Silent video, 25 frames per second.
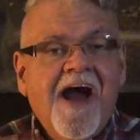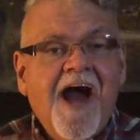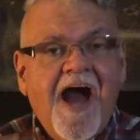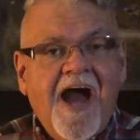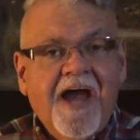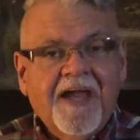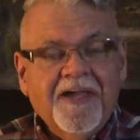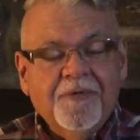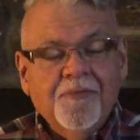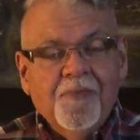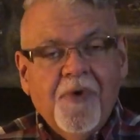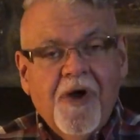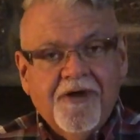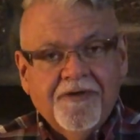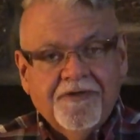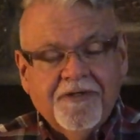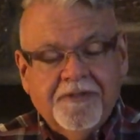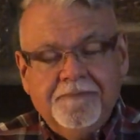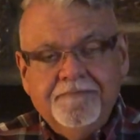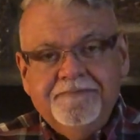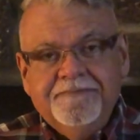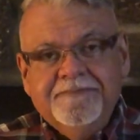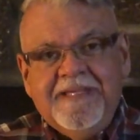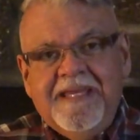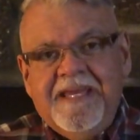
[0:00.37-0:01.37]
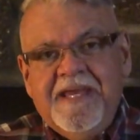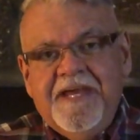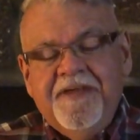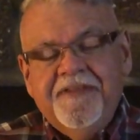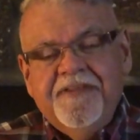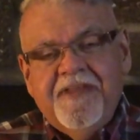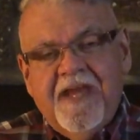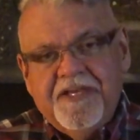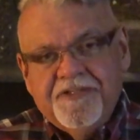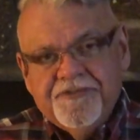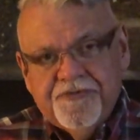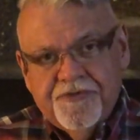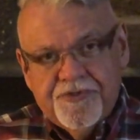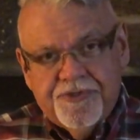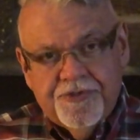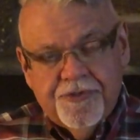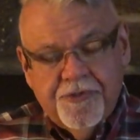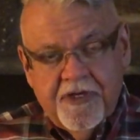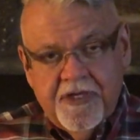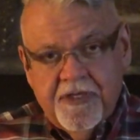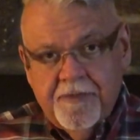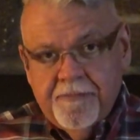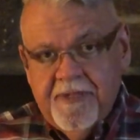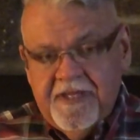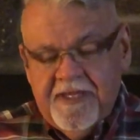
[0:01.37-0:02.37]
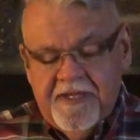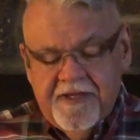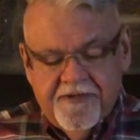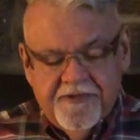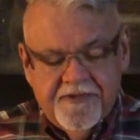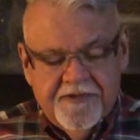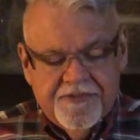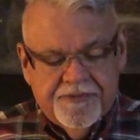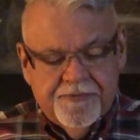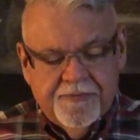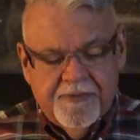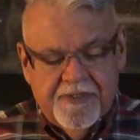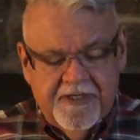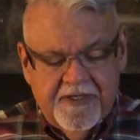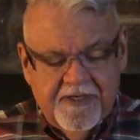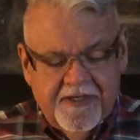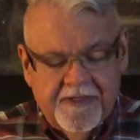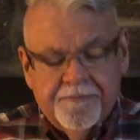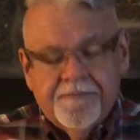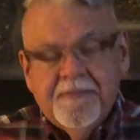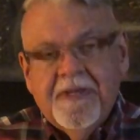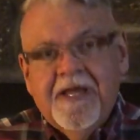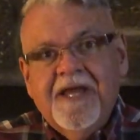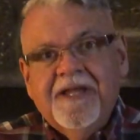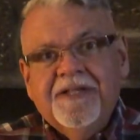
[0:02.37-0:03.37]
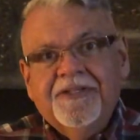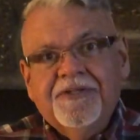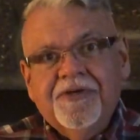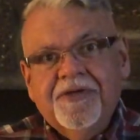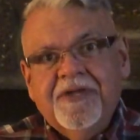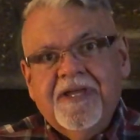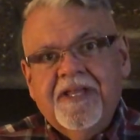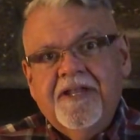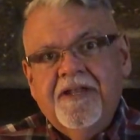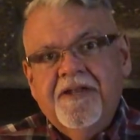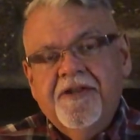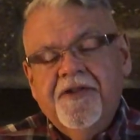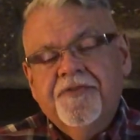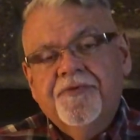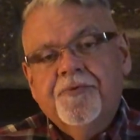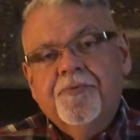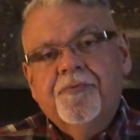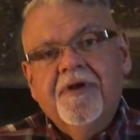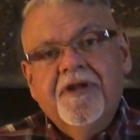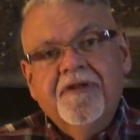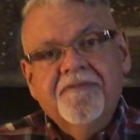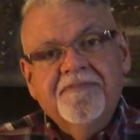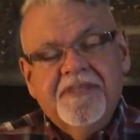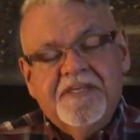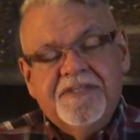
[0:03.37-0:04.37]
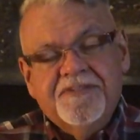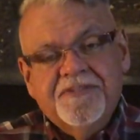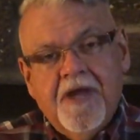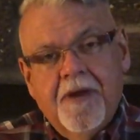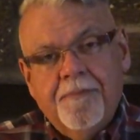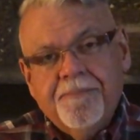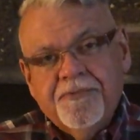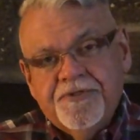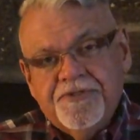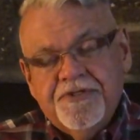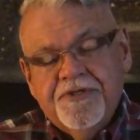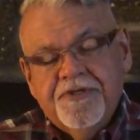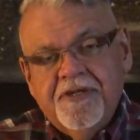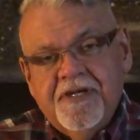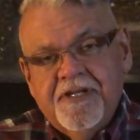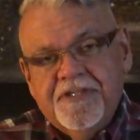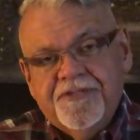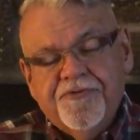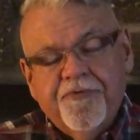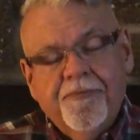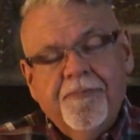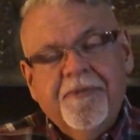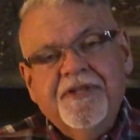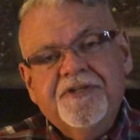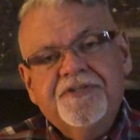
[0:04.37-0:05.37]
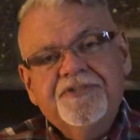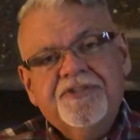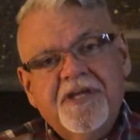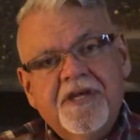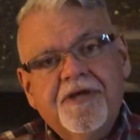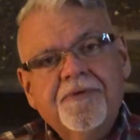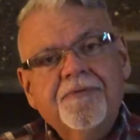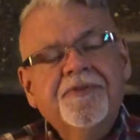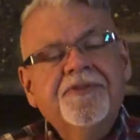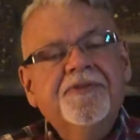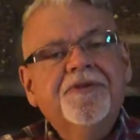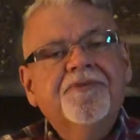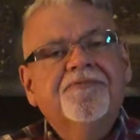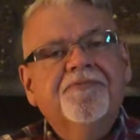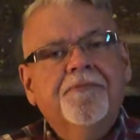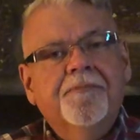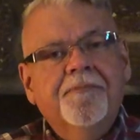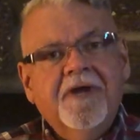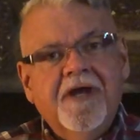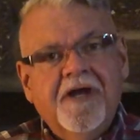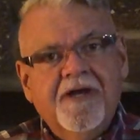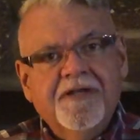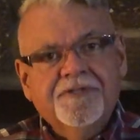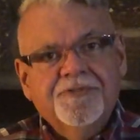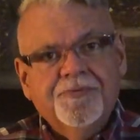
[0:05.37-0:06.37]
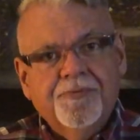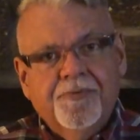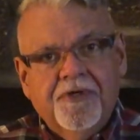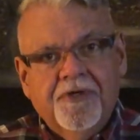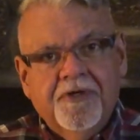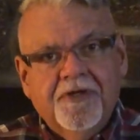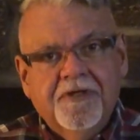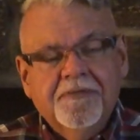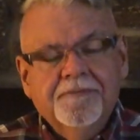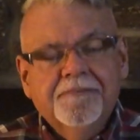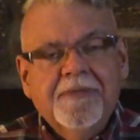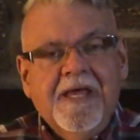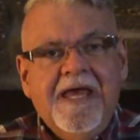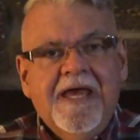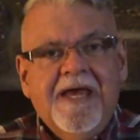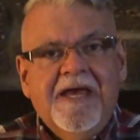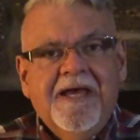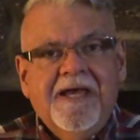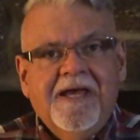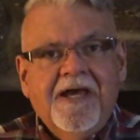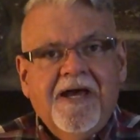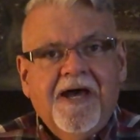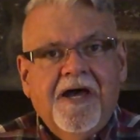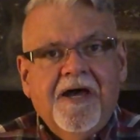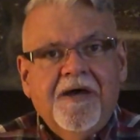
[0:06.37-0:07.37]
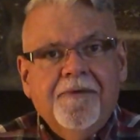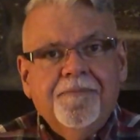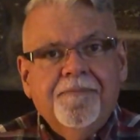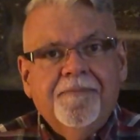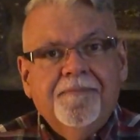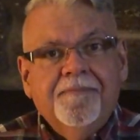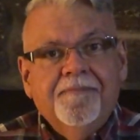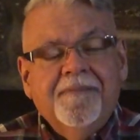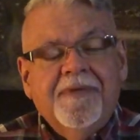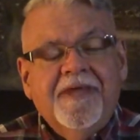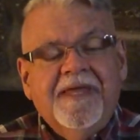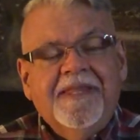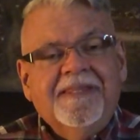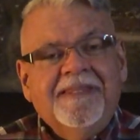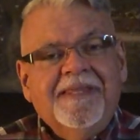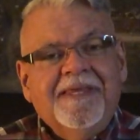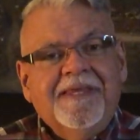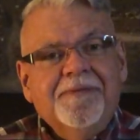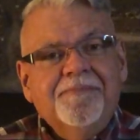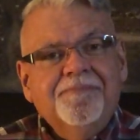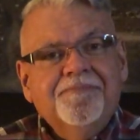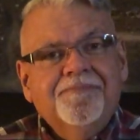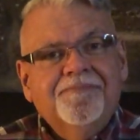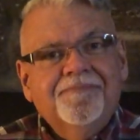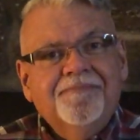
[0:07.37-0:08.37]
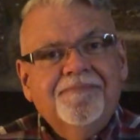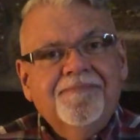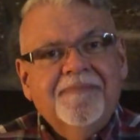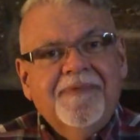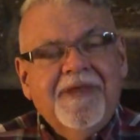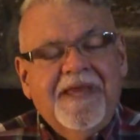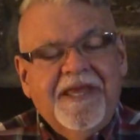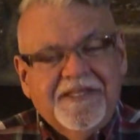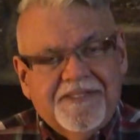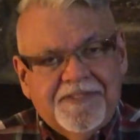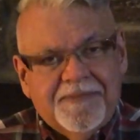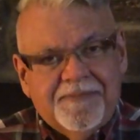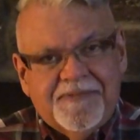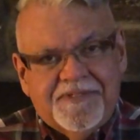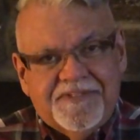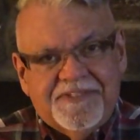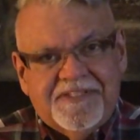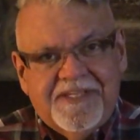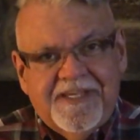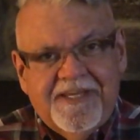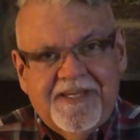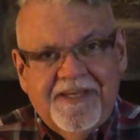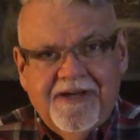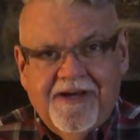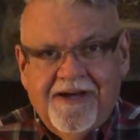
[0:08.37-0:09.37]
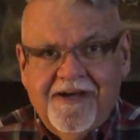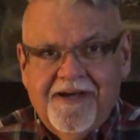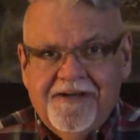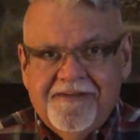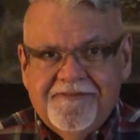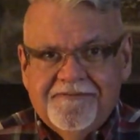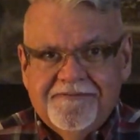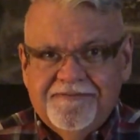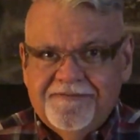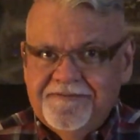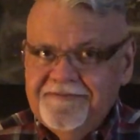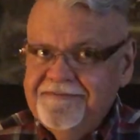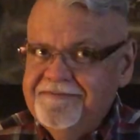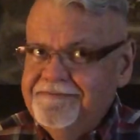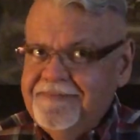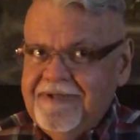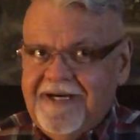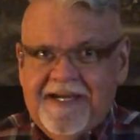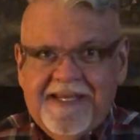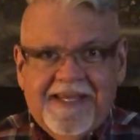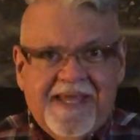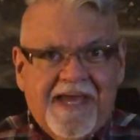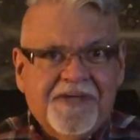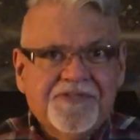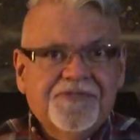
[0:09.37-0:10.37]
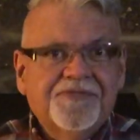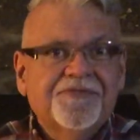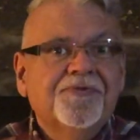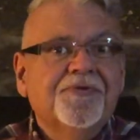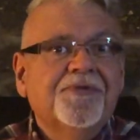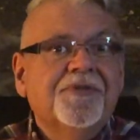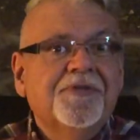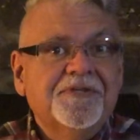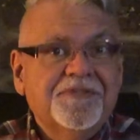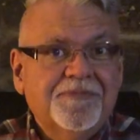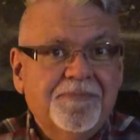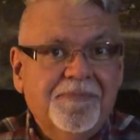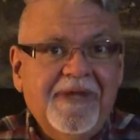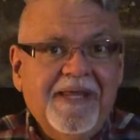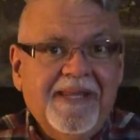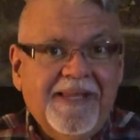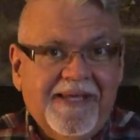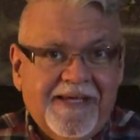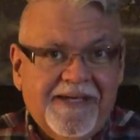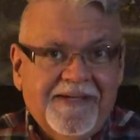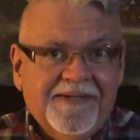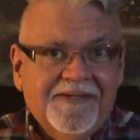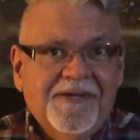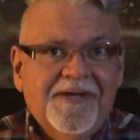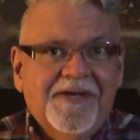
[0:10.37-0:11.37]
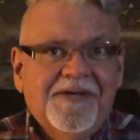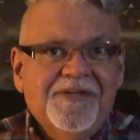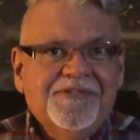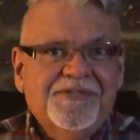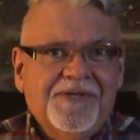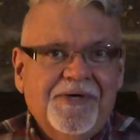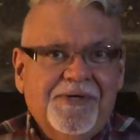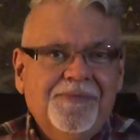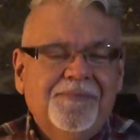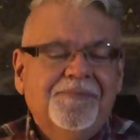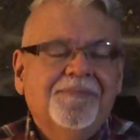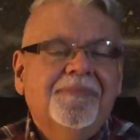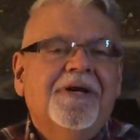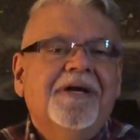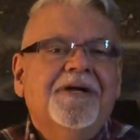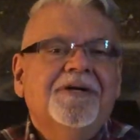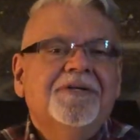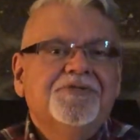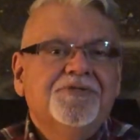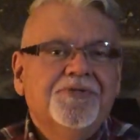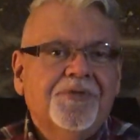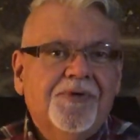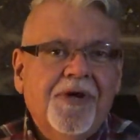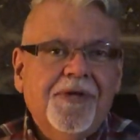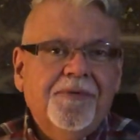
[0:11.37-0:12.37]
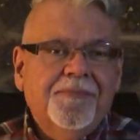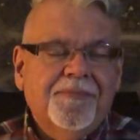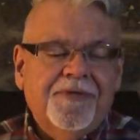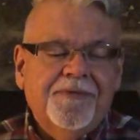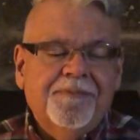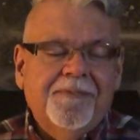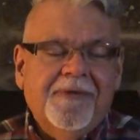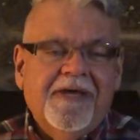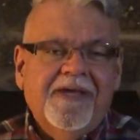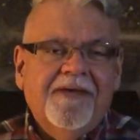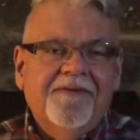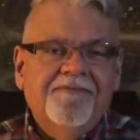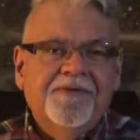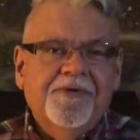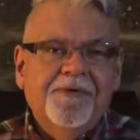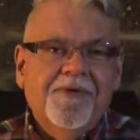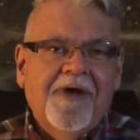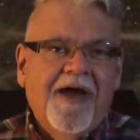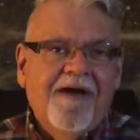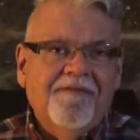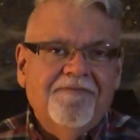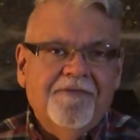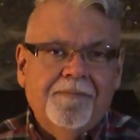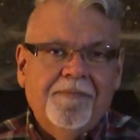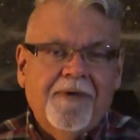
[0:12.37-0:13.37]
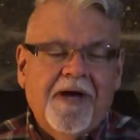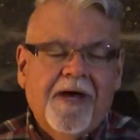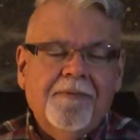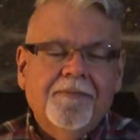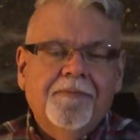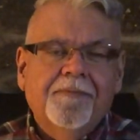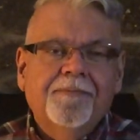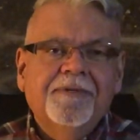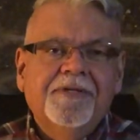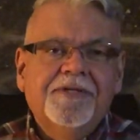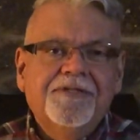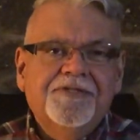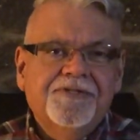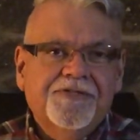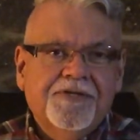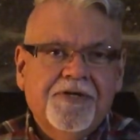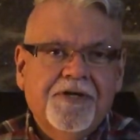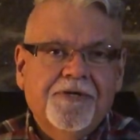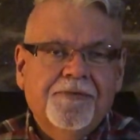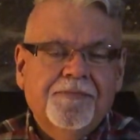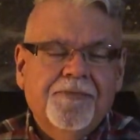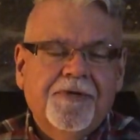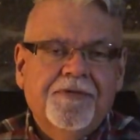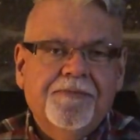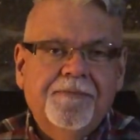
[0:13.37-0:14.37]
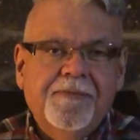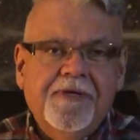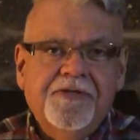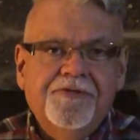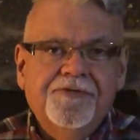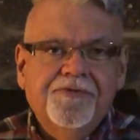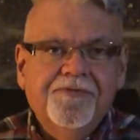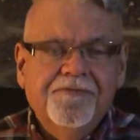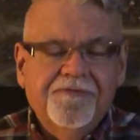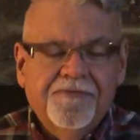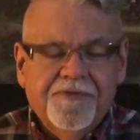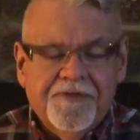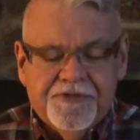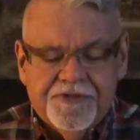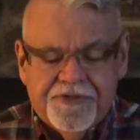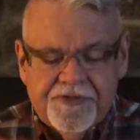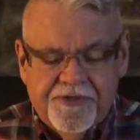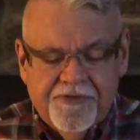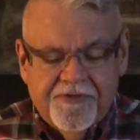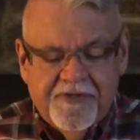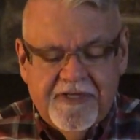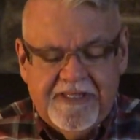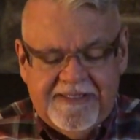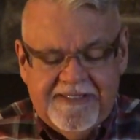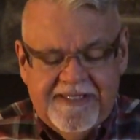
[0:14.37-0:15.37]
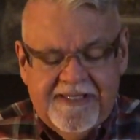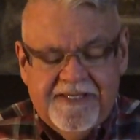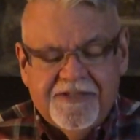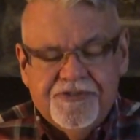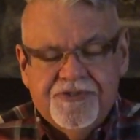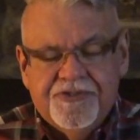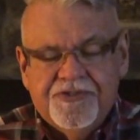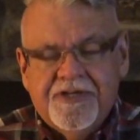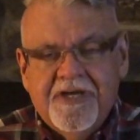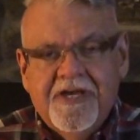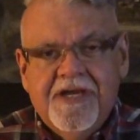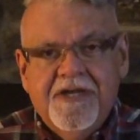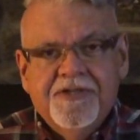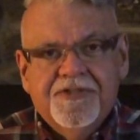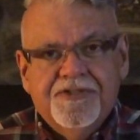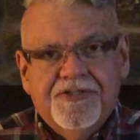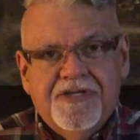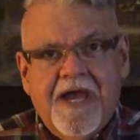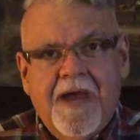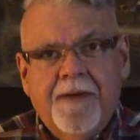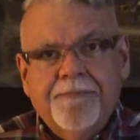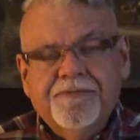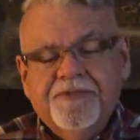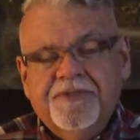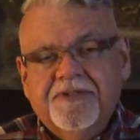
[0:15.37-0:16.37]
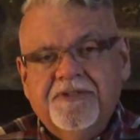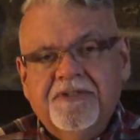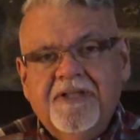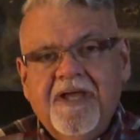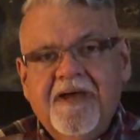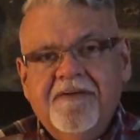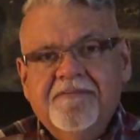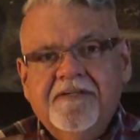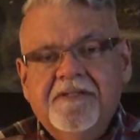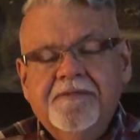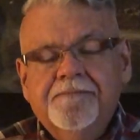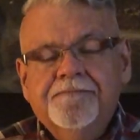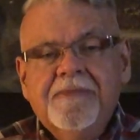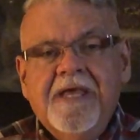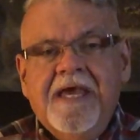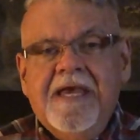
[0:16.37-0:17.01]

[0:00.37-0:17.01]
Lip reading: Hi and welcome. Thanks for joining me here as we look at another one of these opportunities for me to share with you from God's Word in the intimacy of, I guess, through this media. So join with me. If you have a Bible, please turn with me to 1 Corinthians chapter 11.